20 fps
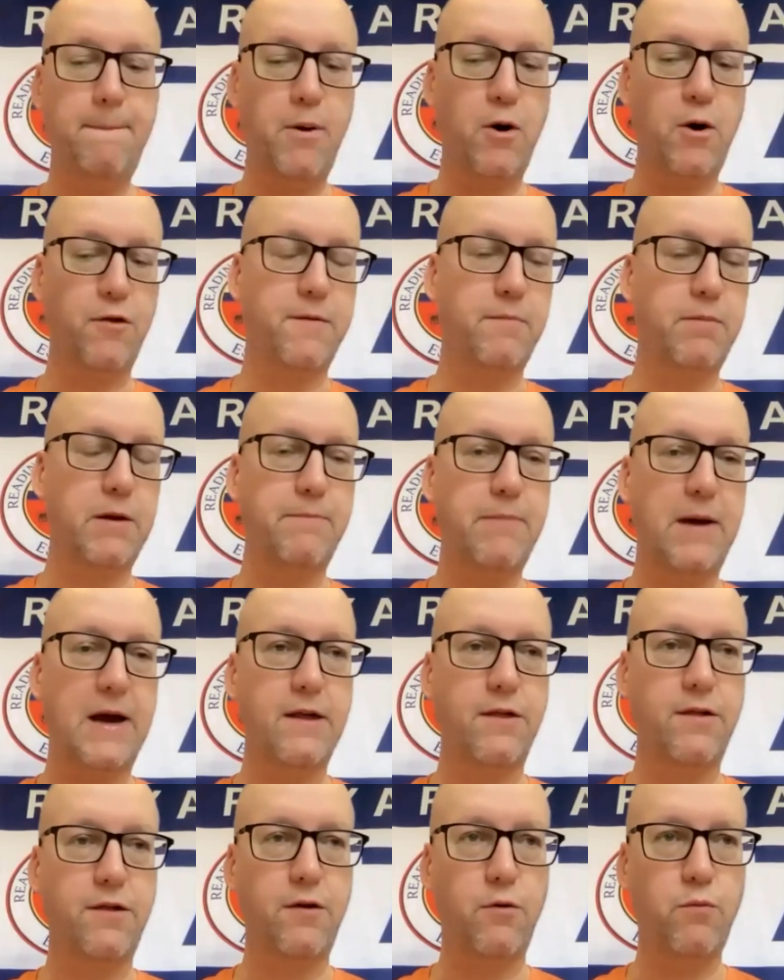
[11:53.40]
possibly
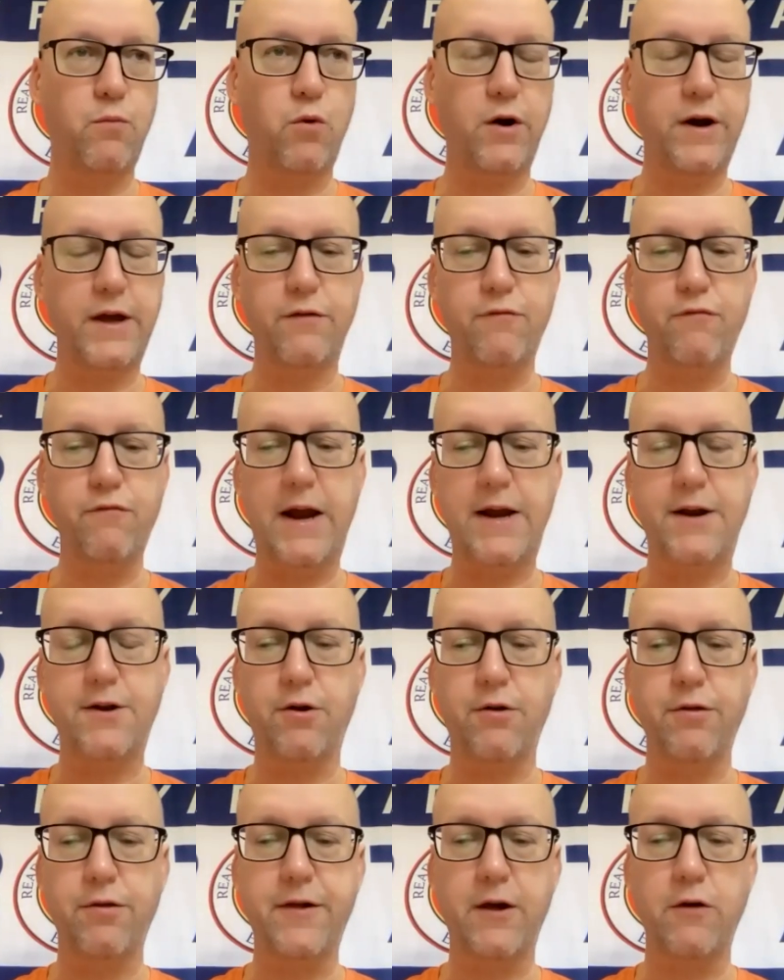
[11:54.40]
based on what he's read
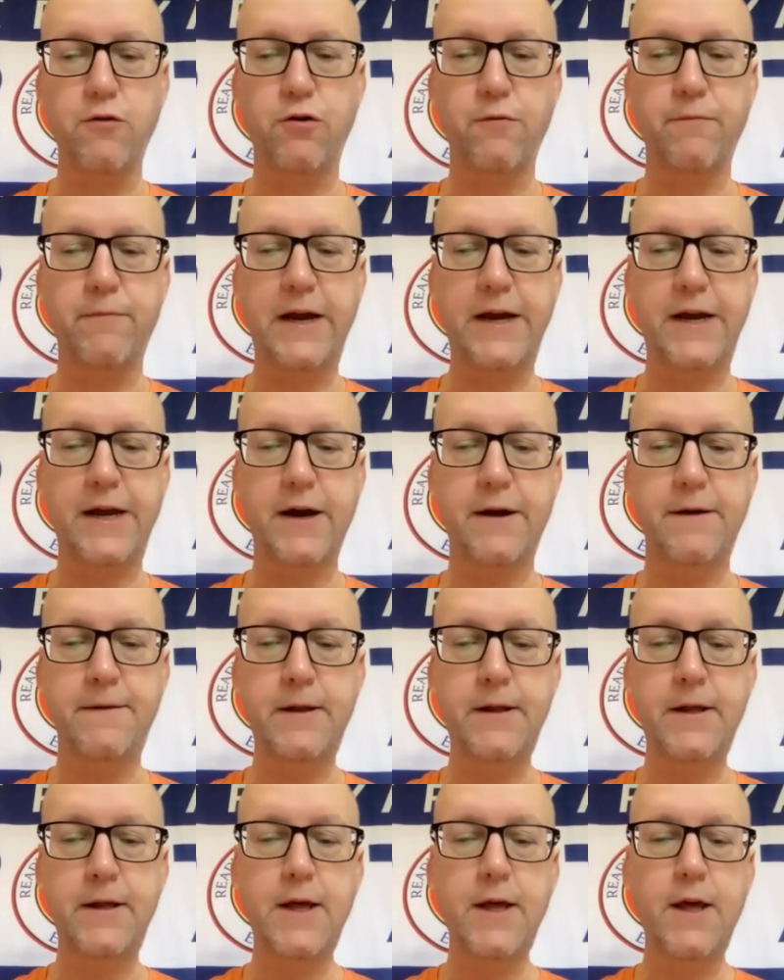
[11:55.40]
on social media.
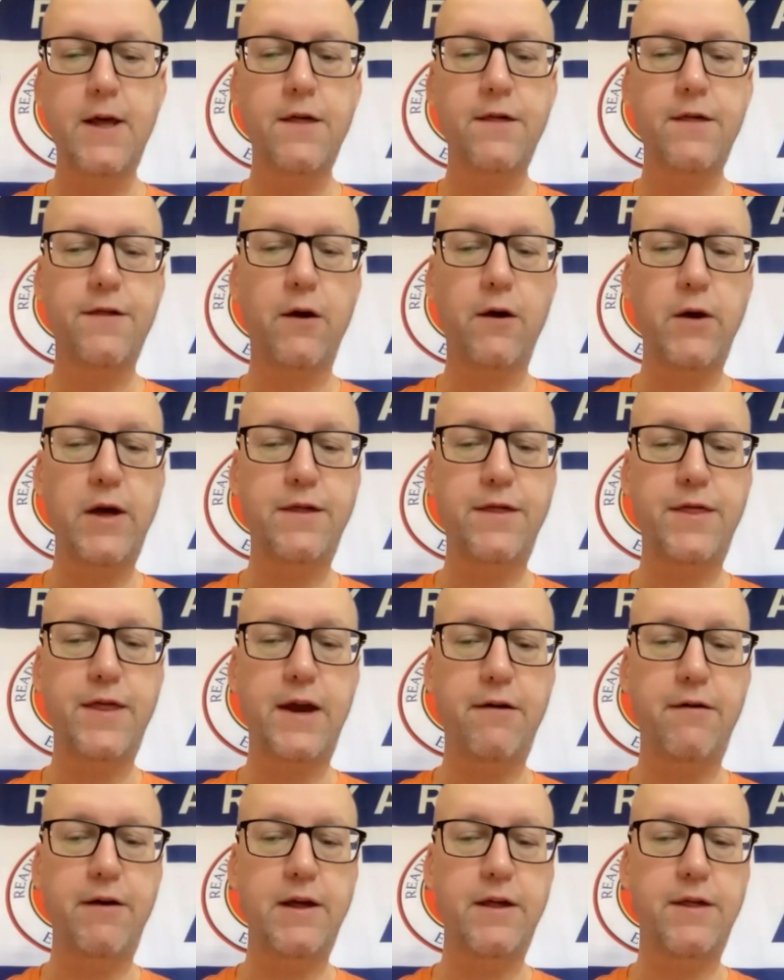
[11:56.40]
So his
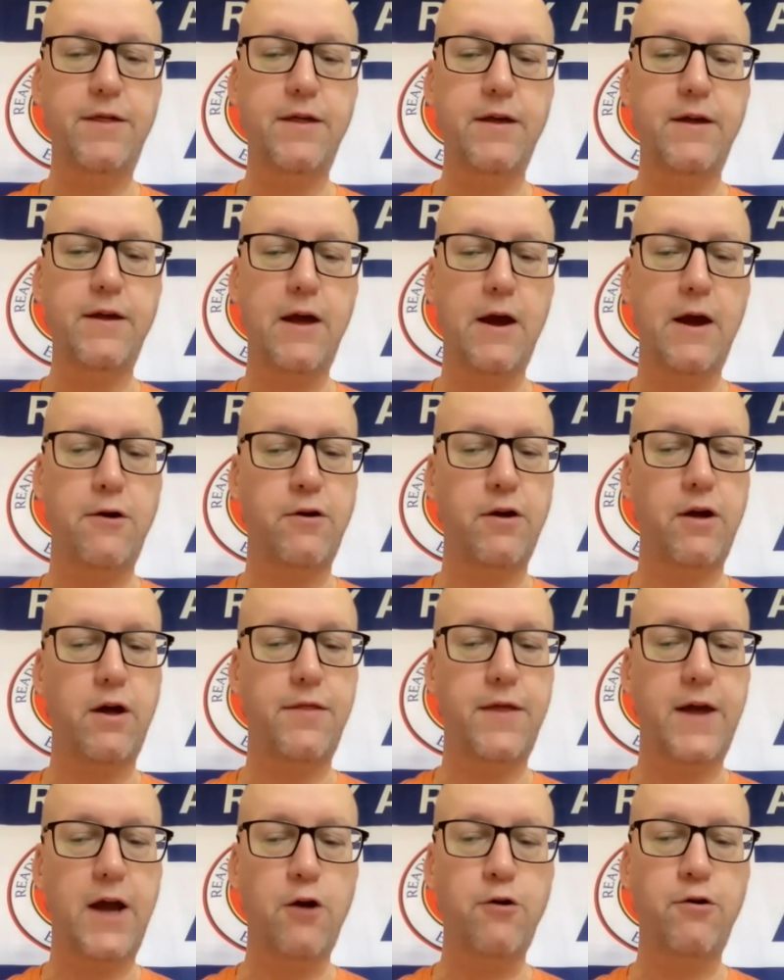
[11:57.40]
theory is that
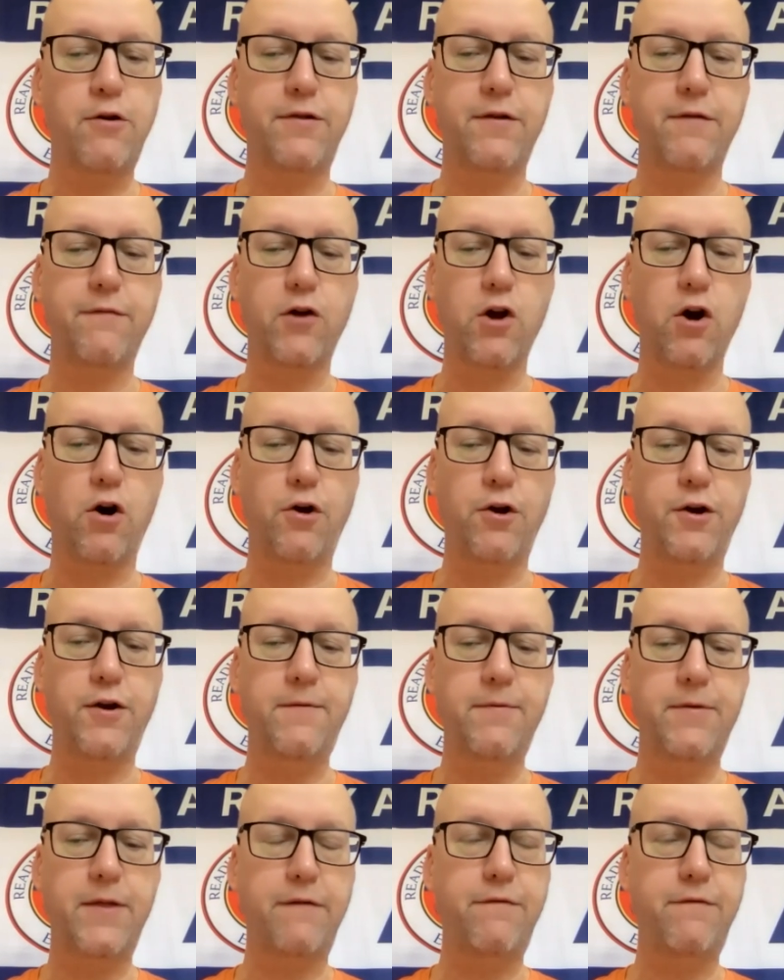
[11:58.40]
the owners have
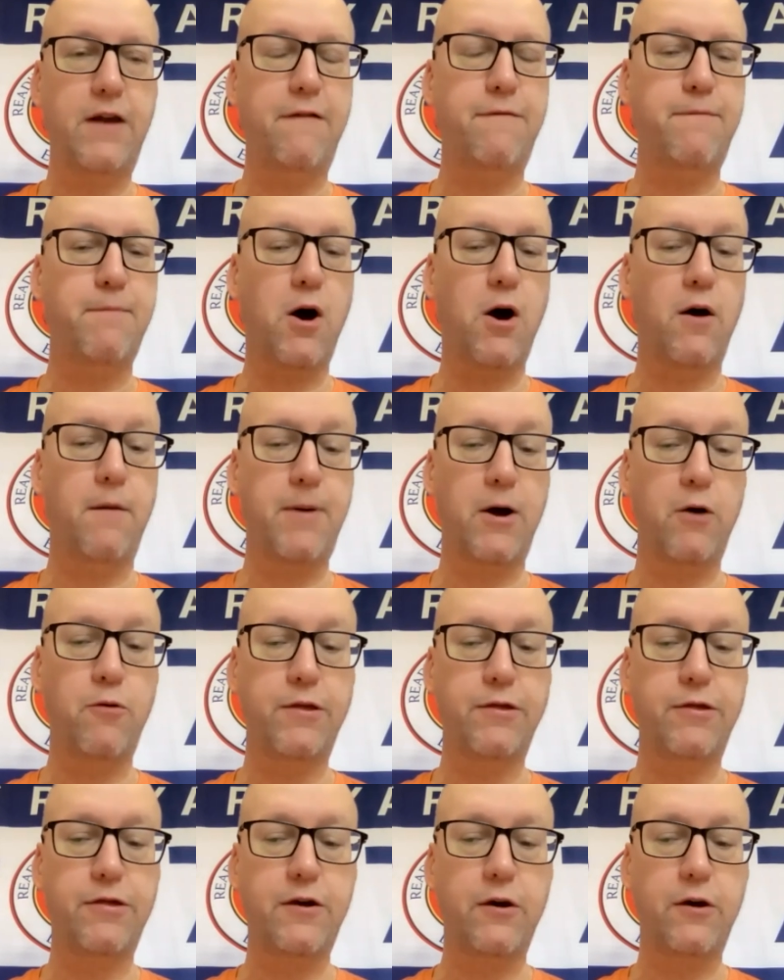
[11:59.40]
gone. They've left Mark
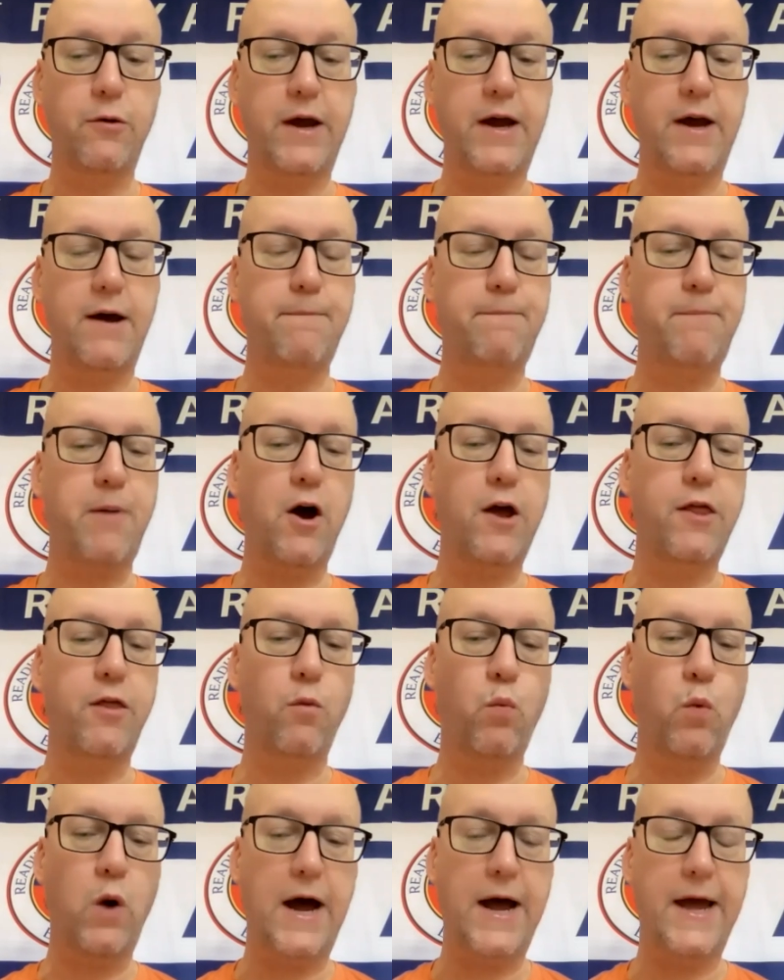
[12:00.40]
Bowen to it. And by
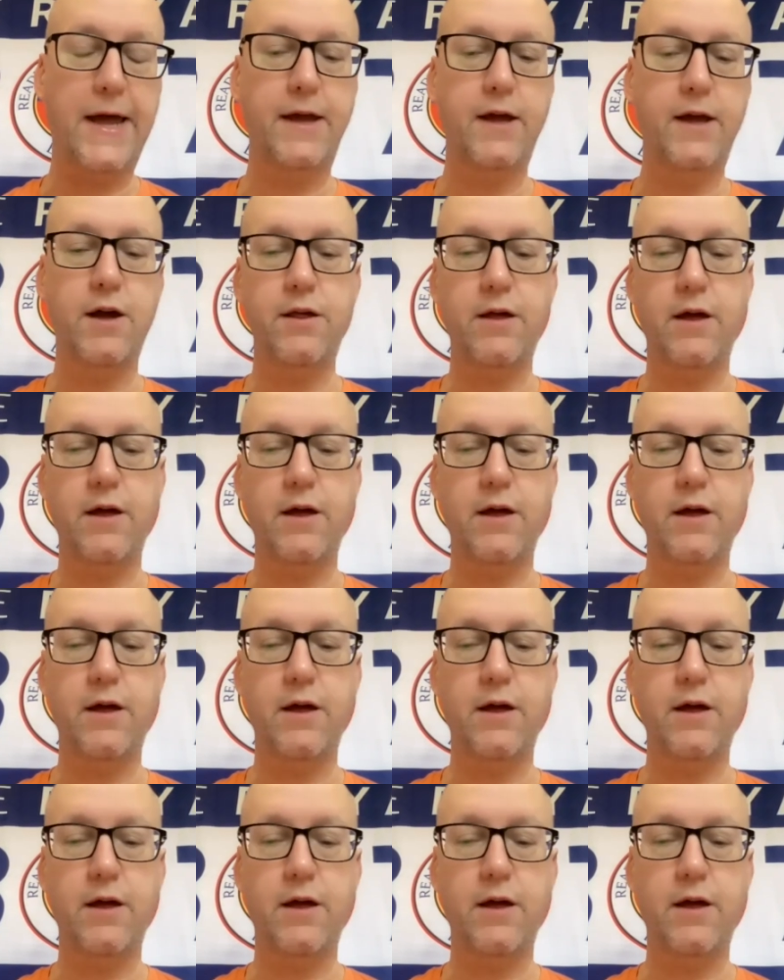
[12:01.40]
the way,